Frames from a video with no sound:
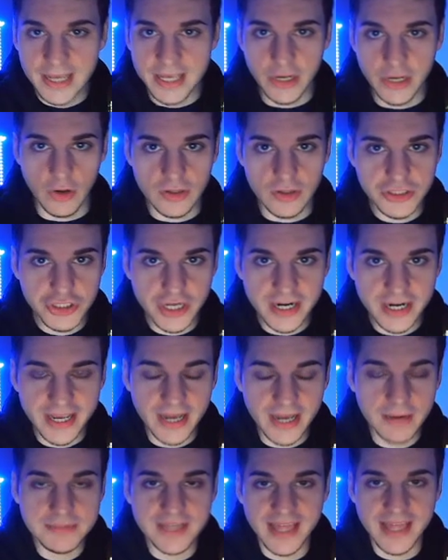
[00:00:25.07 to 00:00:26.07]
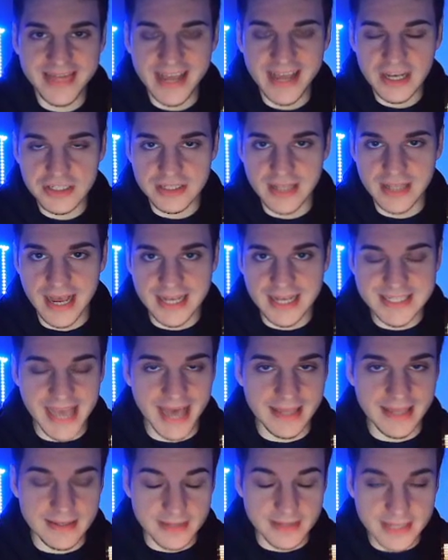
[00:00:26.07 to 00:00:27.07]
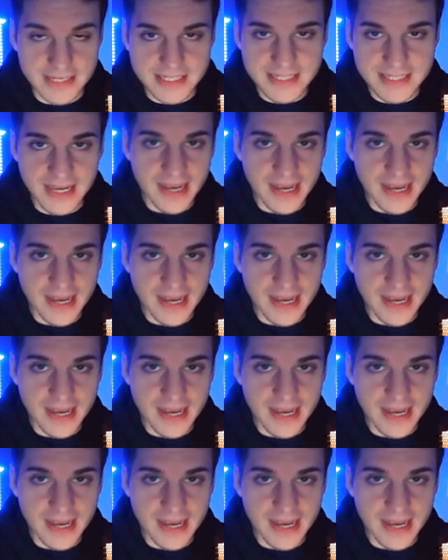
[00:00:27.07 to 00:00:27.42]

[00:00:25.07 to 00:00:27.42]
You know, let's try to get up to a thousand likes at least.